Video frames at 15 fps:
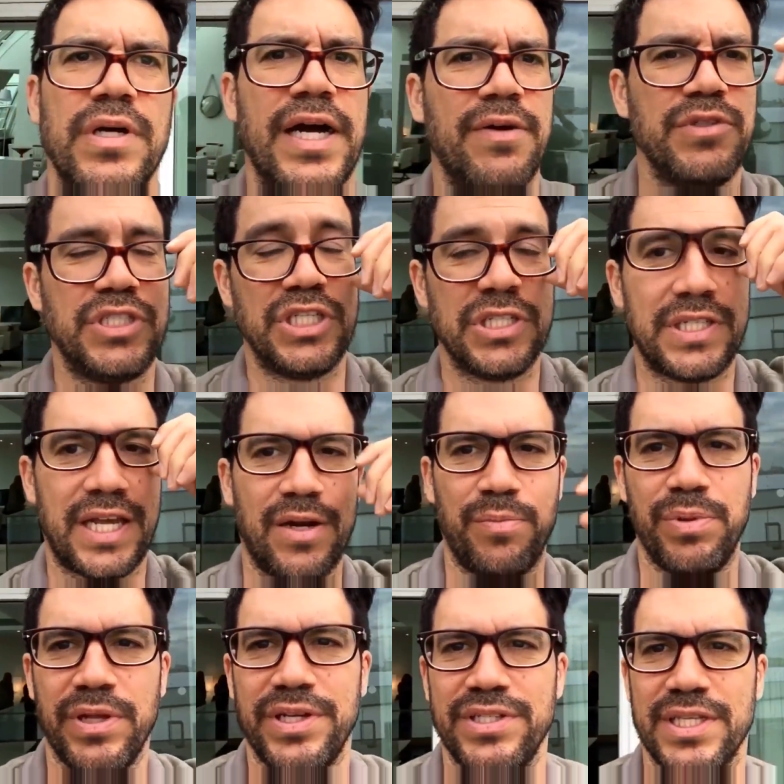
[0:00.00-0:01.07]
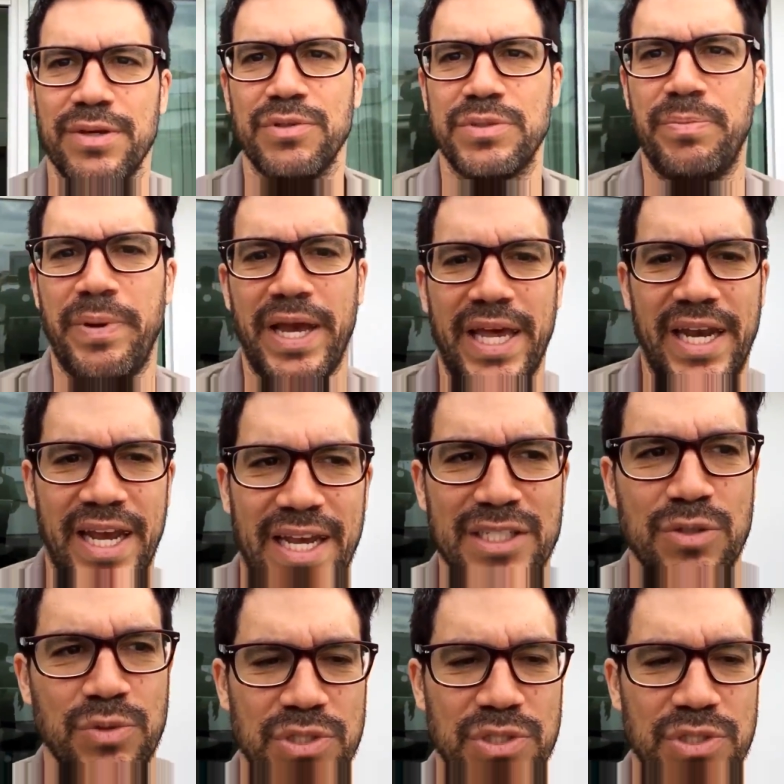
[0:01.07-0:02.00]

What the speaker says: I was just at a place that was badass.